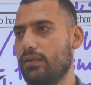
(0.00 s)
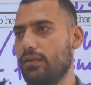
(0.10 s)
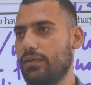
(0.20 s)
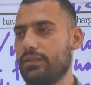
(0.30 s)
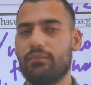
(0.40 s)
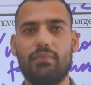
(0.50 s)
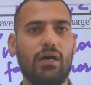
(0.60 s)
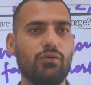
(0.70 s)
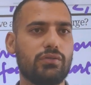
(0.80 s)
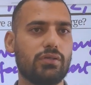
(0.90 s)
in the
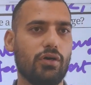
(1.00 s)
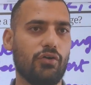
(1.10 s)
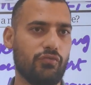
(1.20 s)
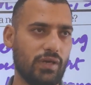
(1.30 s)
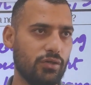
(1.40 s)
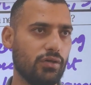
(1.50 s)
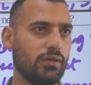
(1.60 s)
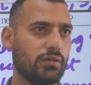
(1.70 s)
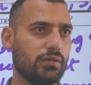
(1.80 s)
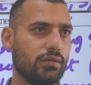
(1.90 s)
mouth of one dog
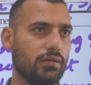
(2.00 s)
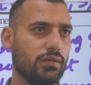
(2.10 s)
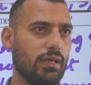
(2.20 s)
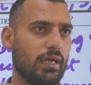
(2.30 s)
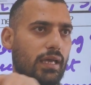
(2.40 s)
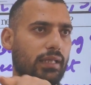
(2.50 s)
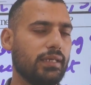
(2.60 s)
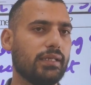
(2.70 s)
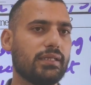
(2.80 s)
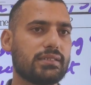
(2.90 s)
and the
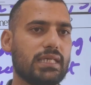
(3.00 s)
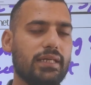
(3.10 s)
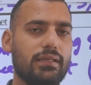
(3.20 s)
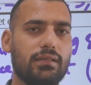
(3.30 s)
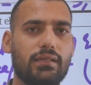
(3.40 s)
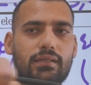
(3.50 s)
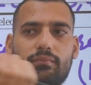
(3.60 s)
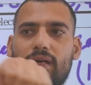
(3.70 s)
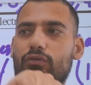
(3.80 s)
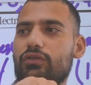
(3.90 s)
other side in the
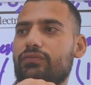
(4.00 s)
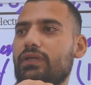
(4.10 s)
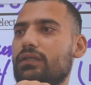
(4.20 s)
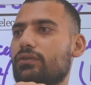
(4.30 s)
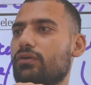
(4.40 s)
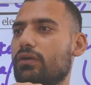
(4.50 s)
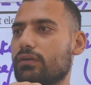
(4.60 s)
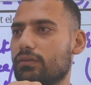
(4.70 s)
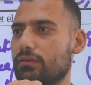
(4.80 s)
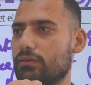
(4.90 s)
mouth of the other dog.
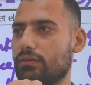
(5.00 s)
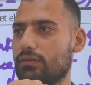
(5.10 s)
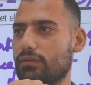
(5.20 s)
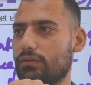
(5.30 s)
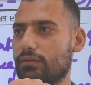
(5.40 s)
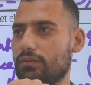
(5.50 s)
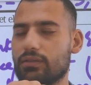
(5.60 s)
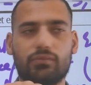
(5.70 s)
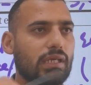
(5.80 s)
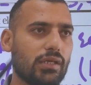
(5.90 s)
Now
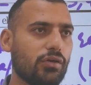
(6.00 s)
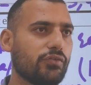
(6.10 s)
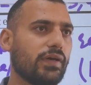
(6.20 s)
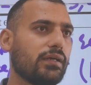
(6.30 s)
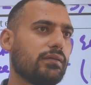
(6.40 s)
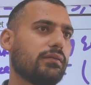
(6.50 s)
they cannot fight.